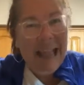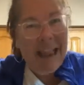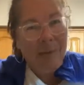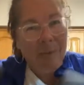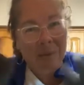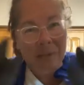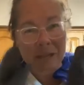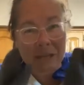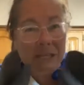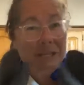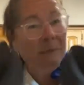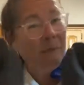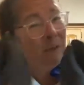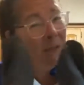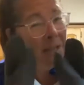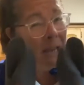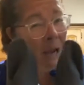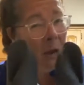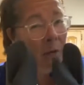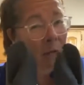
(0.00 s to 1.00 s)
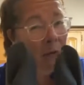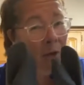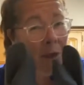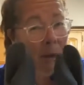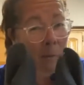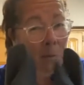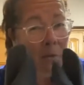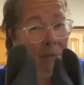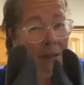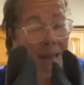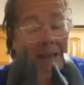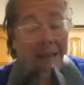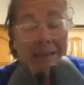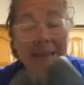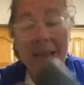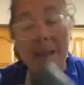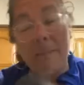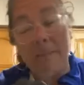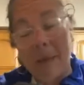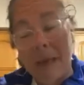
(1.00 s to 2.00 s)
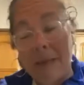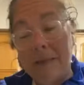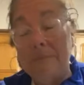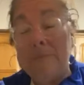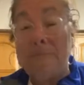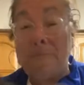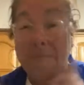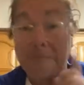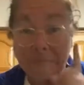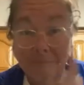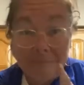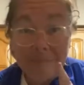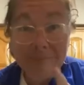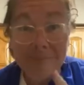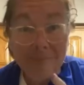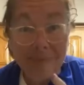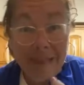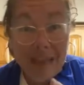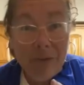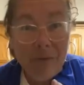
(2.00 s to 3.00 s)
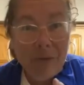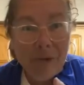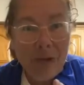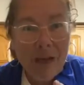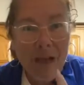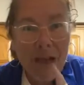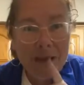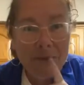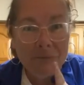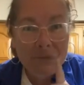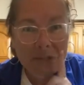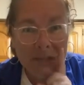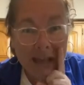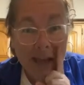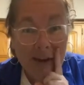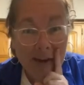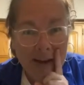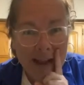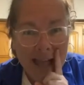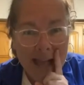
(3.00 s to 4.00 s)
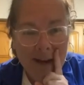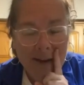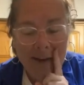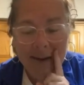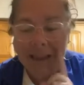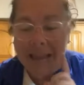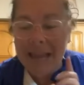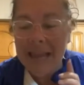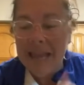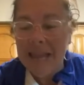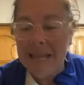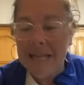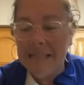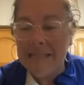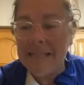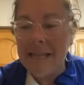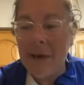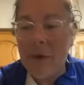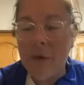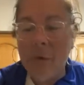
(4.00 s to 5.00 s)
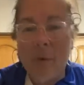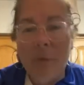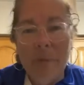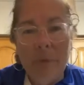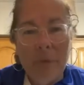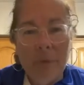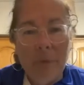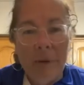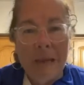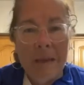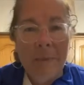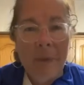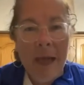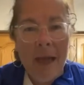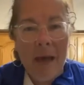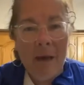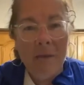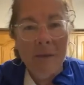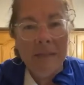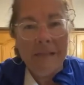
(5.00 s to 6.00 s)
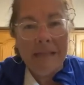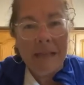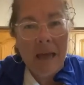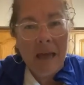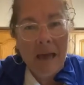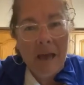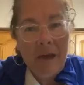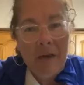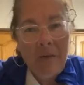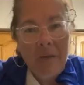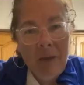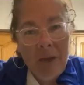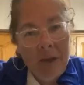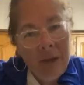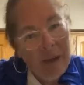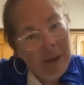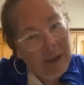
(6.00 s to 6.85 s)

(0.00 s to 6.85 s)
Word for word: I really use them for the air fryer more than anything, but if you got them, shout it out. So three pounds of